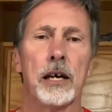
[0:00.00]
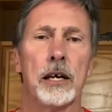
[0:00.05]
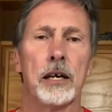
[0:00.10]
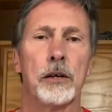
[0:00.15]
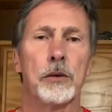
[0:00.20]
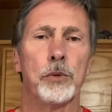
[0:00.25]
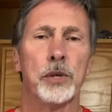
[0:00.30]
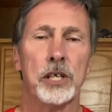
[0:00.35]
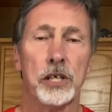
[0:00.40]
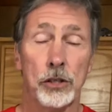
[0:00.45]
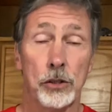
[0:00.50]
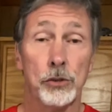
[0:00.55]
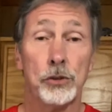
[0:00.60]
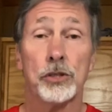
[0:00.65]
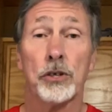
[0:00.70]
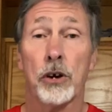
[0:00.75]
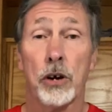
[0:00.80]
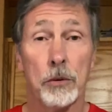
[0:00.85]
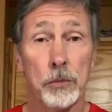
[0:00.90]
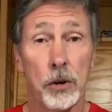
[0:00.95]
We can use
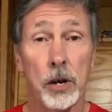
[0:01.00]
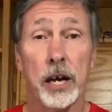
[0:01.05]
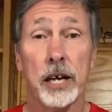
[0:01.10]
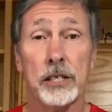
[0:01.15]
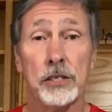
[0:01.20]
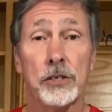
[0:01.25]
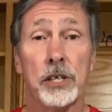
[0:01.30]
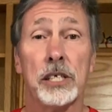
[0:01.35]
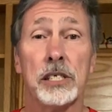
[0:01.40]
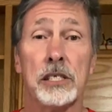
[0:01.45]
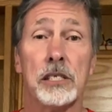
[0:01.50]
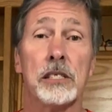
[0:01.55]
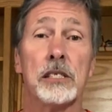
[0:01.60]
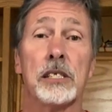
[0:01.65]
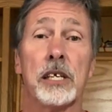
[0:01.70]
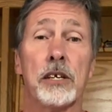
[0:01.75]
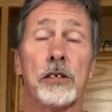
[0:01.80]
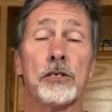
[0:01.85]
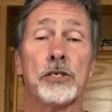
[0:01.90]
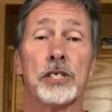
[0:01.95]
carbohydrates as
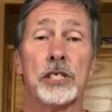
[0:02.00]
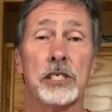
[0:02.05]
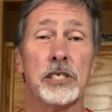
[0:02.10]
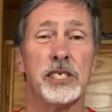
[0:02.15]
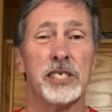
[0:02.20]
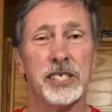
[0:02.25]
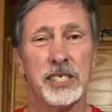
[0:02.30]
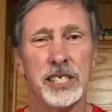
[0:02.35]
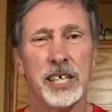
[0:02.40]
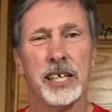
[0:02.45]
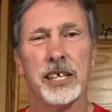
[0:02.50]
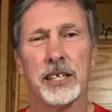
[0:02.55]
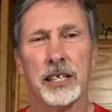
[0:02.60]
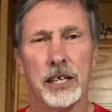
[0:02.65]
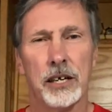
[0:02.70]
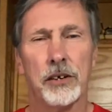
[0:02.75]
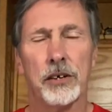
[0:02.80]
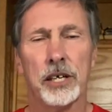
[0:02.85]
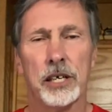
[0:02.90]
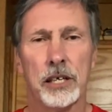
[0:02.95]
energy as a
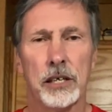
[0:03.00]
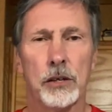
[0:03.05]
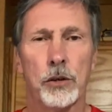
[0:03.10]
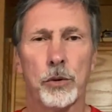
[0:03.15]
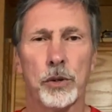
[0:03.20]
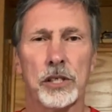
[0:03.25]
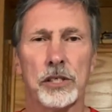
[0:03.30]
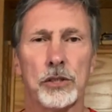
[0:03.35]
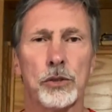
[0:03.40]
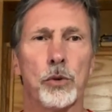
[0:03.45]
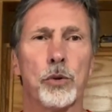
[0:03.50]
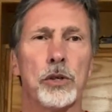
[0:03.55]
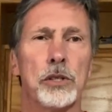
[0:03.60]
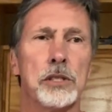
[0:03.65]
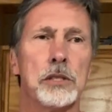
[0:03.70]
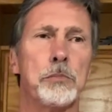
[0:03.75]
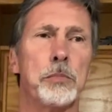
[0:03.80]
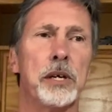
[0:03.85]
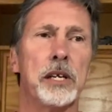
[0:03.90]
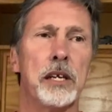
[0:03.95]
secondary quick source,
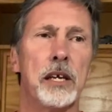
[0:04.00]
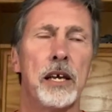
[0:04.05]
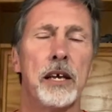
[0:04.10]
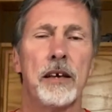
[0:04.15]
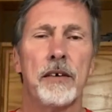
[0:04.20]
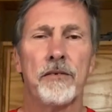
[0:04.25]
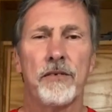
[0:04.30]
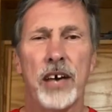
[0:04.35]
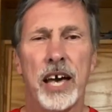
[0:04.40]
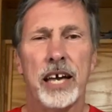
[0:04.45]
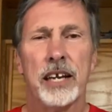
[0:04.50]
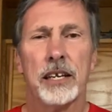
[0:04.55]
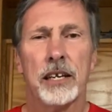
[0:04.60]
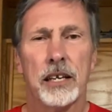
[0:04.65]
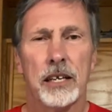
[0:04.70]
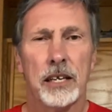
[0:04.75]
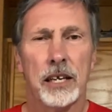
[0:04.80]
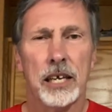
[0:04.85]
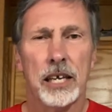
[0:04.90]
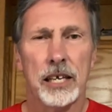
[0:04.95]
but fat
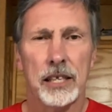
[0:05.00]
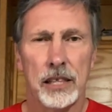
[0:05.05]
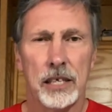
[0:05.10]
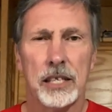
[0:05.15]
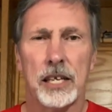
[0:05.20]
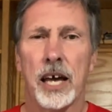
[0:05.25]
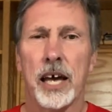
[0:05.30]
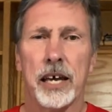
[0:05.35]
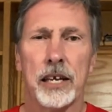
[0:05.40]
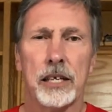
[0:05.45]
in the diet